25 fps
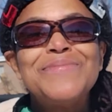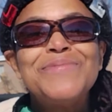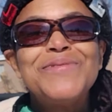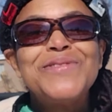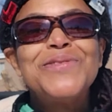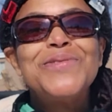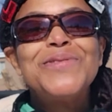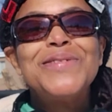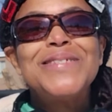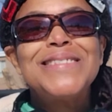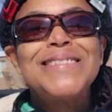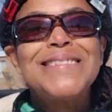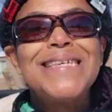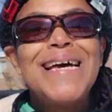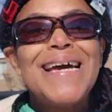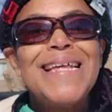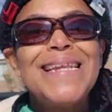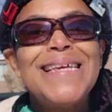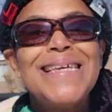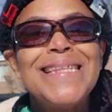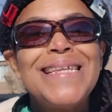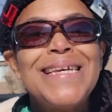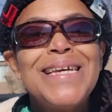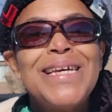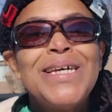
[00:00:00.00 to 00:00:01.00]
I'm so
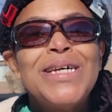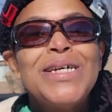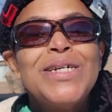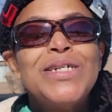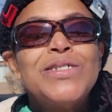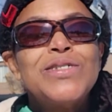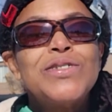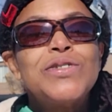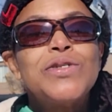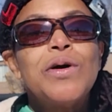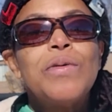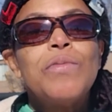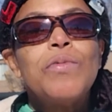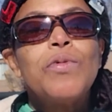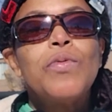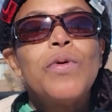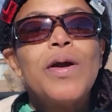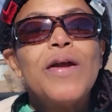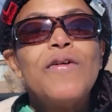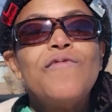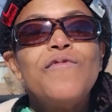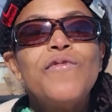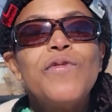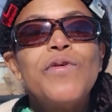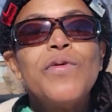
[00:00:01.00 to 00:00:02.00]
excited. So I'm
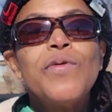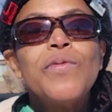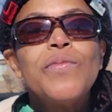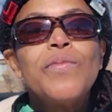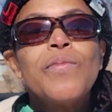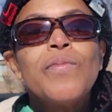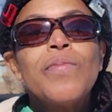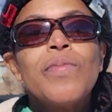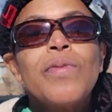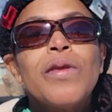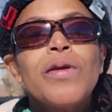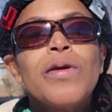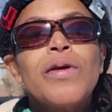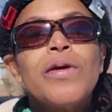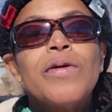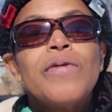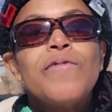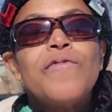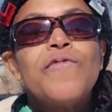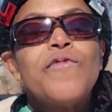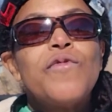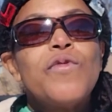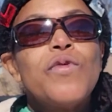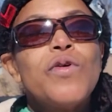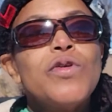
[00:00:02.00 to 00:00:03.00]
grateful
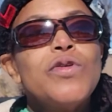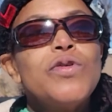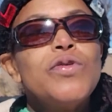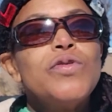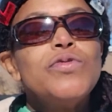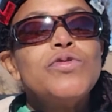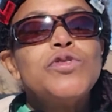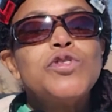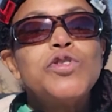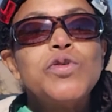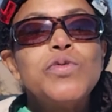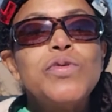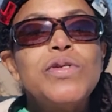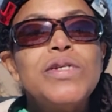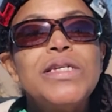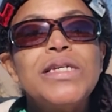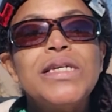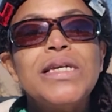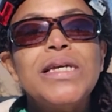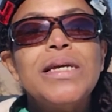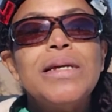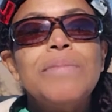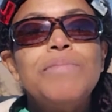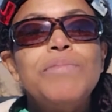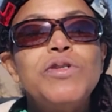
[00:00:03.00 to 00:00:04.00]
for you tuning in.